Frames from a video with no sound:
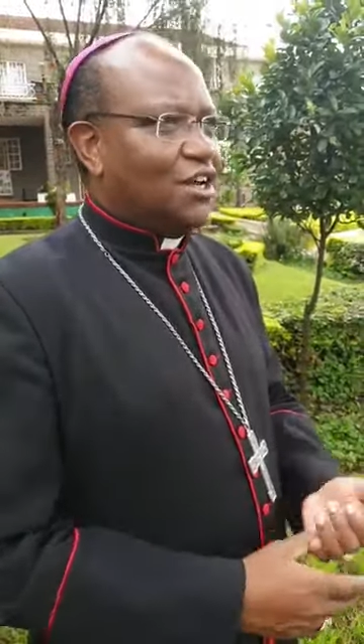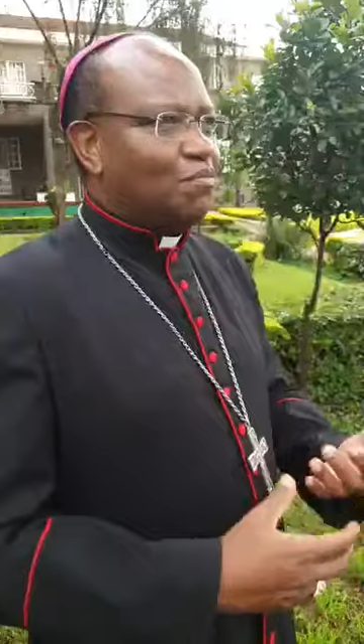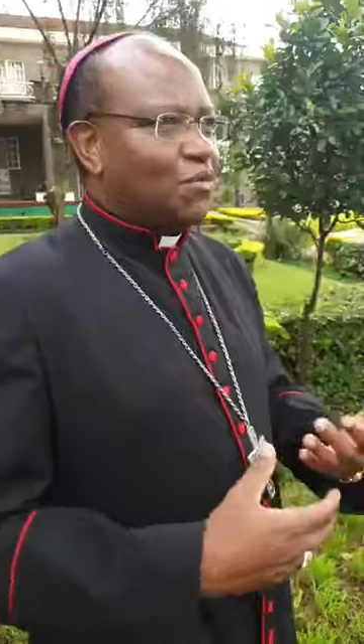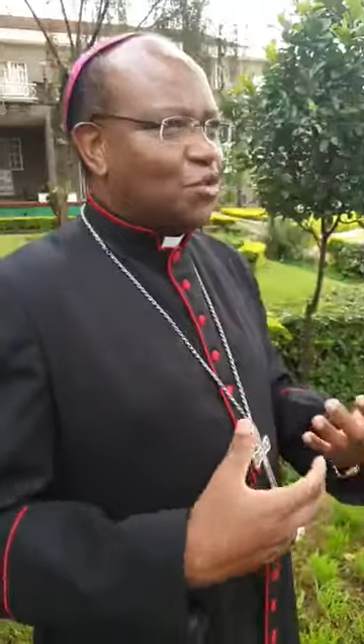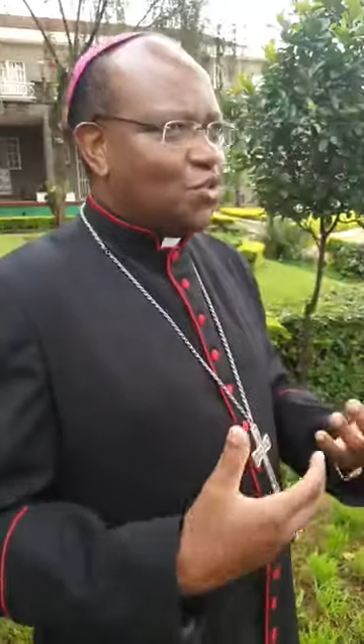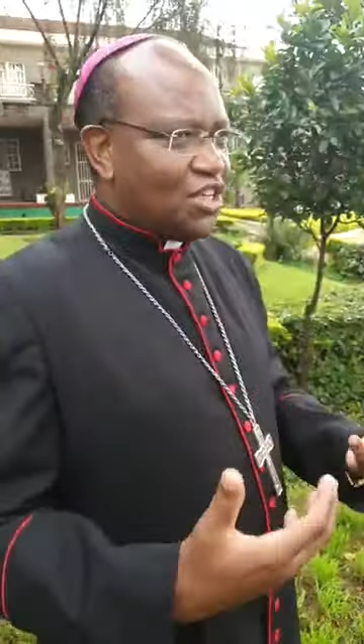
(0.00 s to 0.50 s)

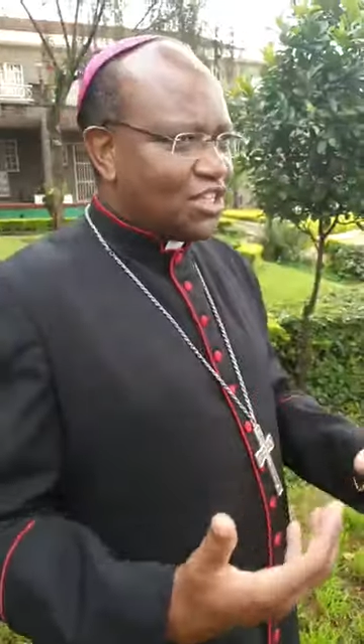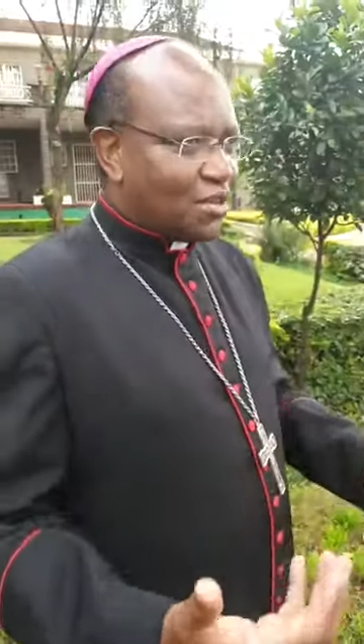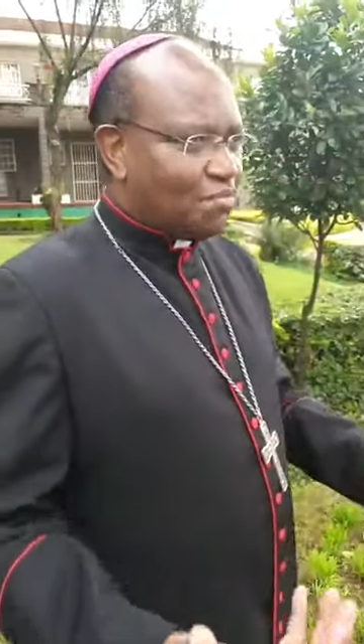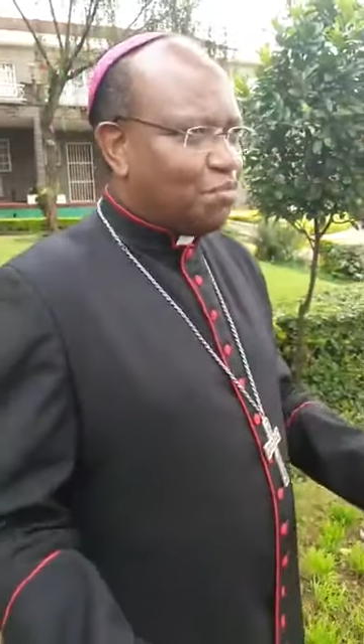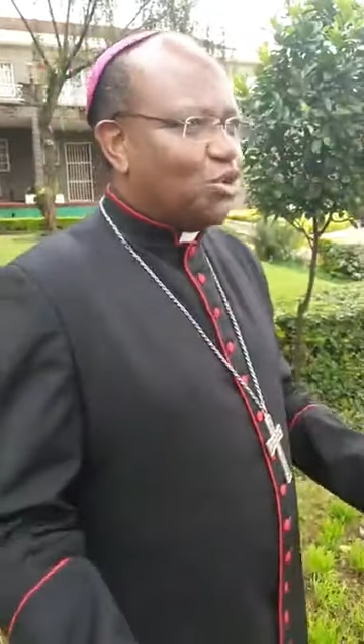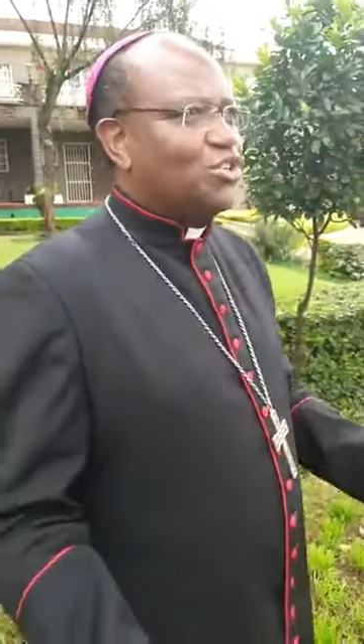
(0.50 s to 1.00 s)
May we
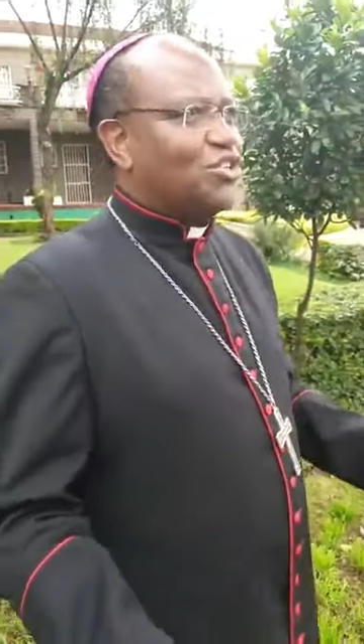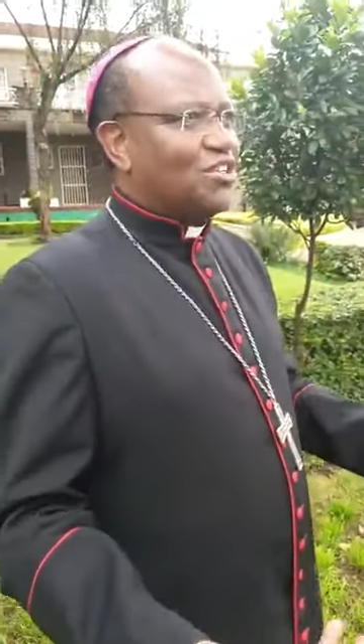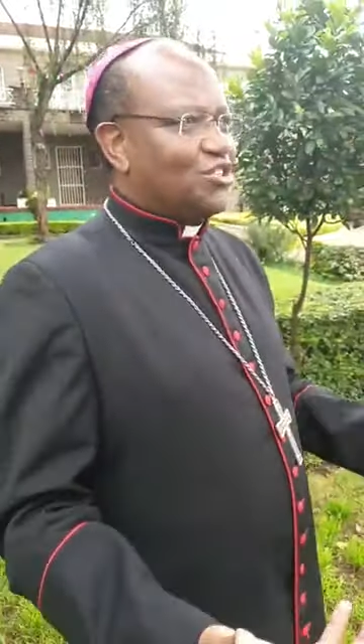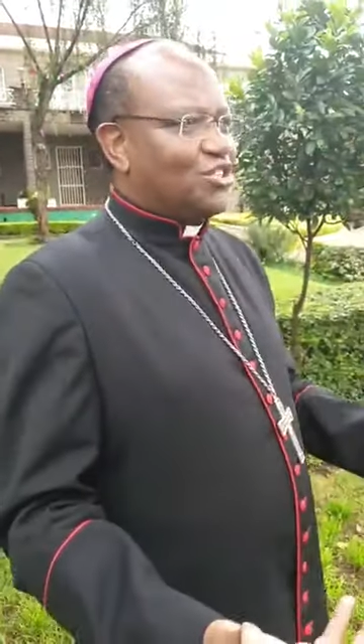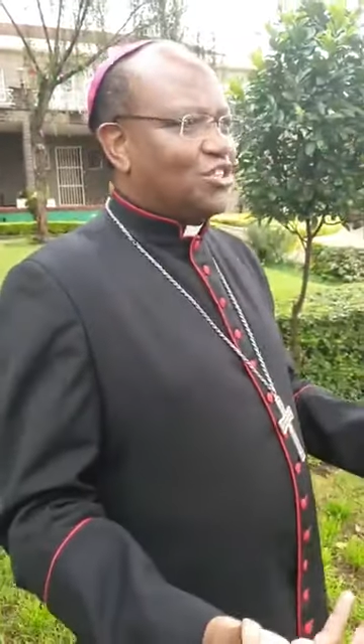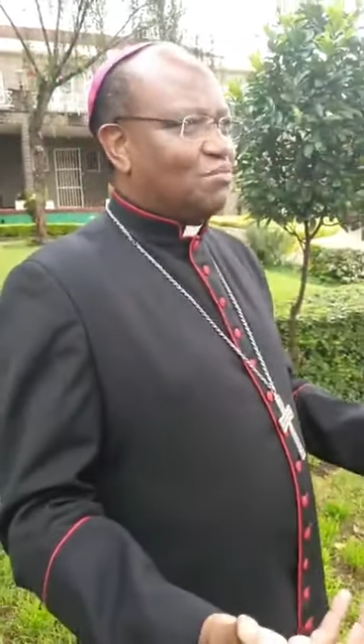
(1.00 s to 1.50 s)
support our
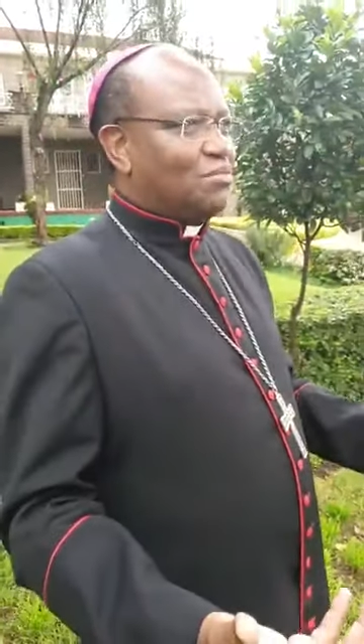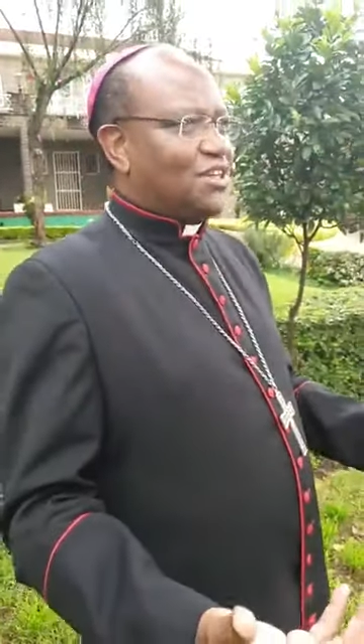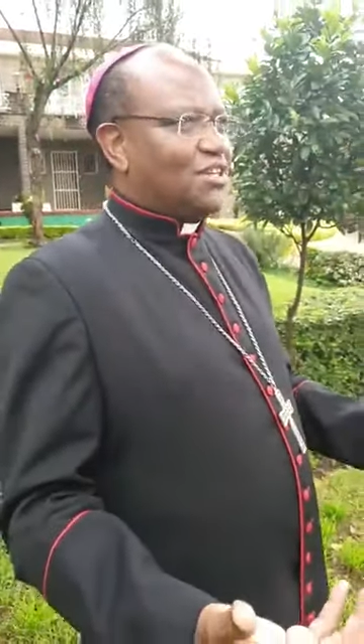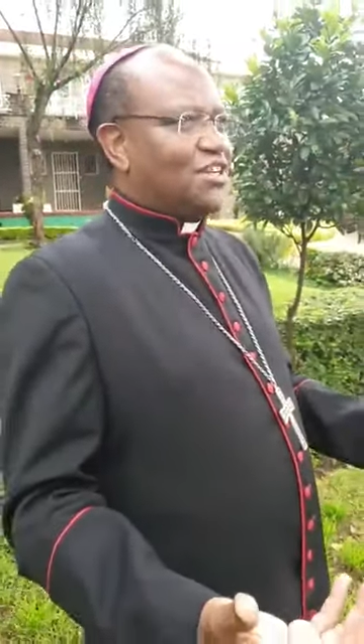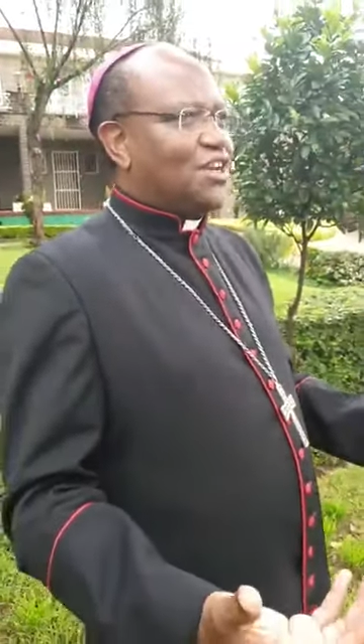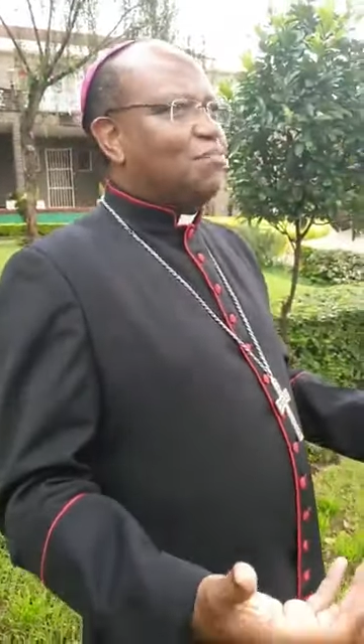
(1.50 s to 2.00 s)
new shepherd.
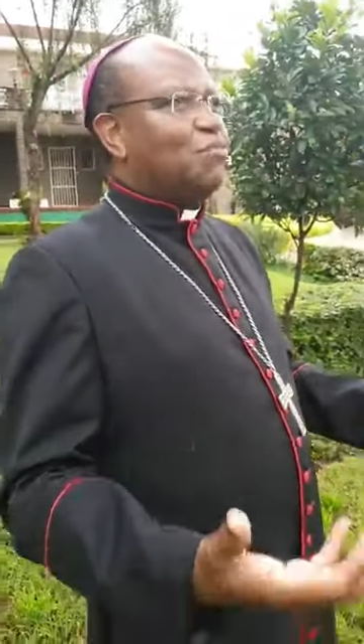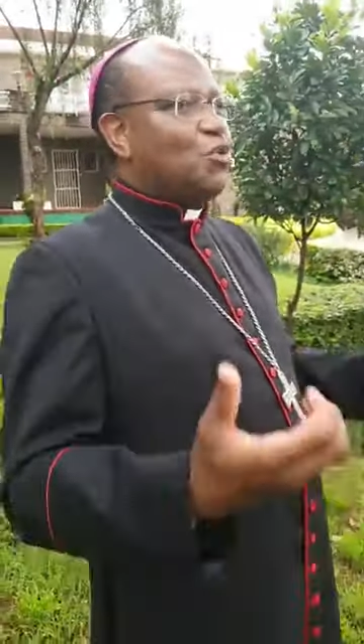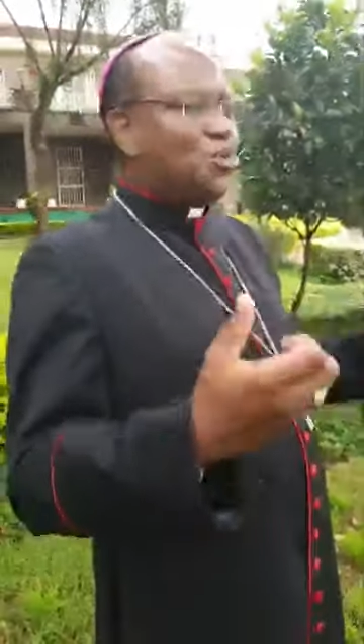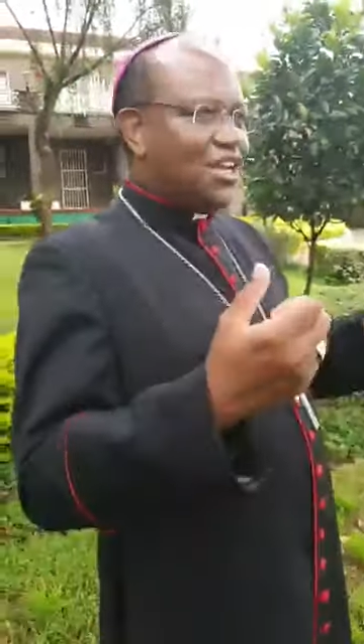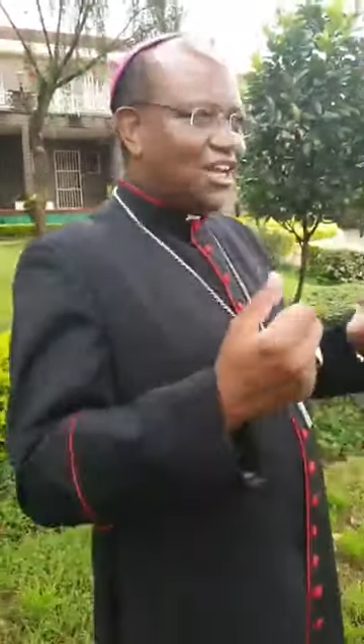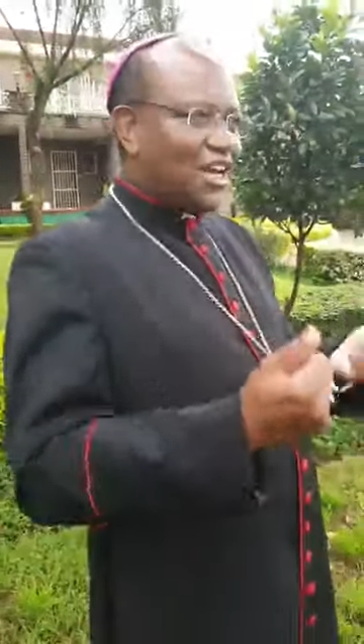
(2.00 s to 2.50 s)
May
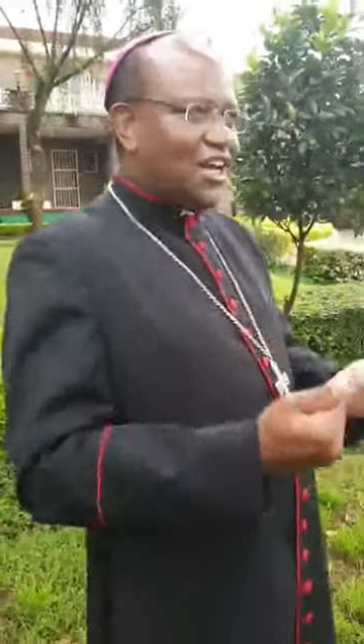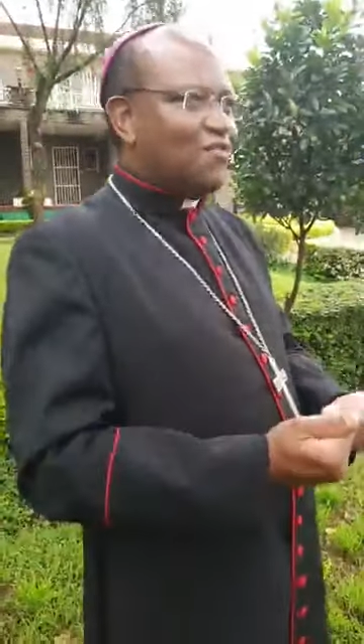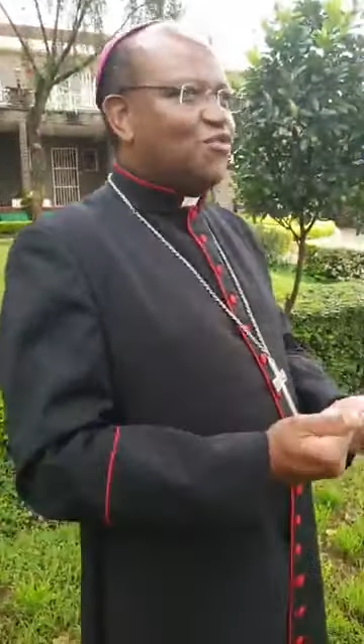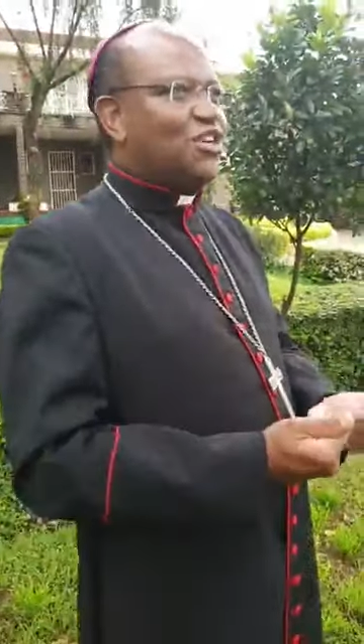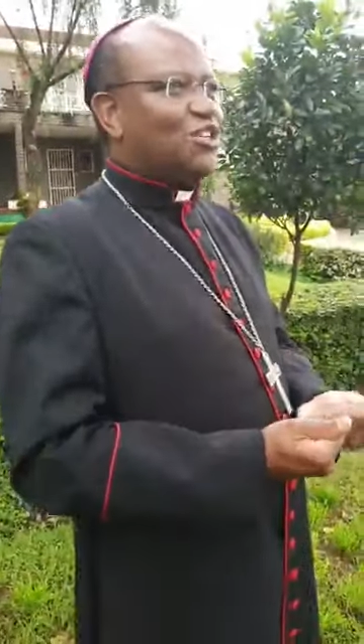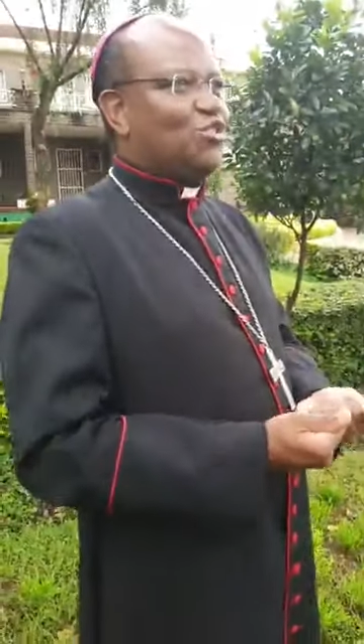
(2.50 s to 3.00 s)
we
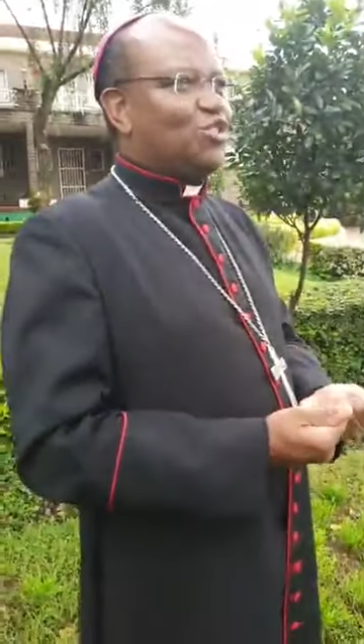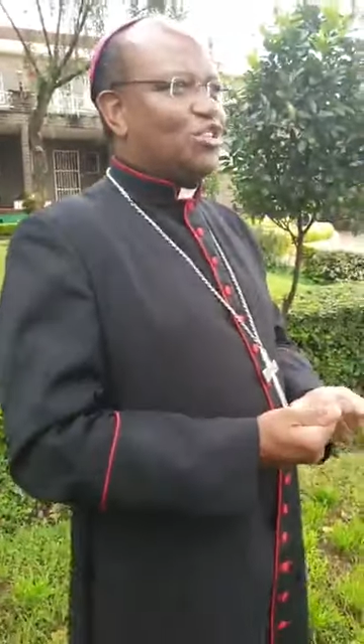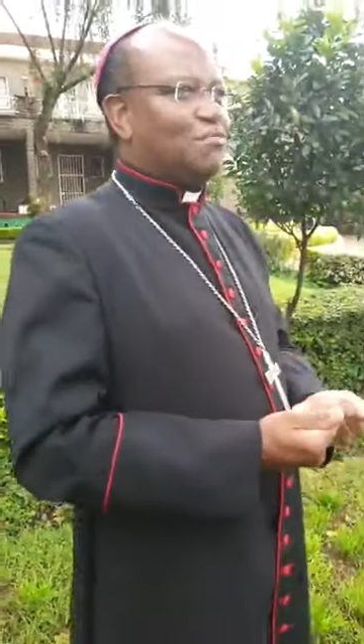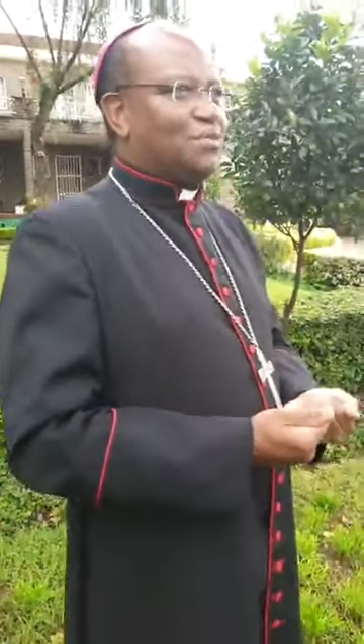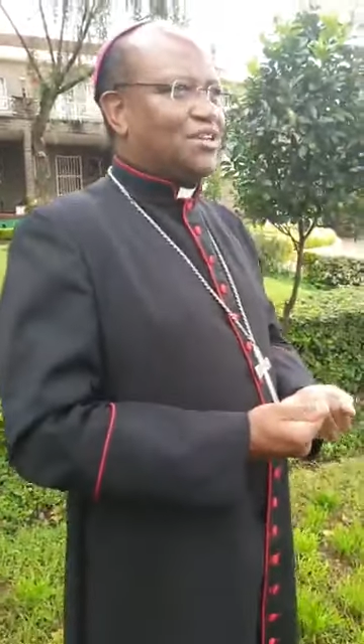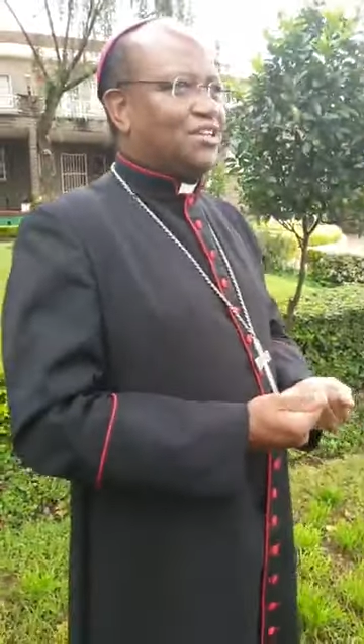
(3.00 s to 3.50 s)
love our new
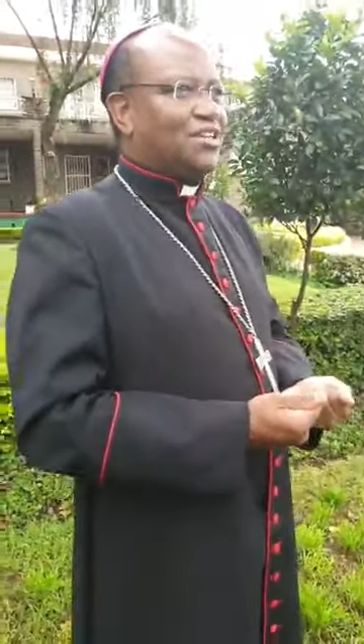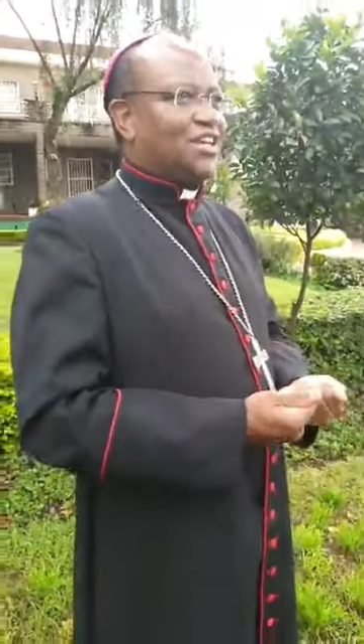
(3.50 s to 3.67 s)
shepherd.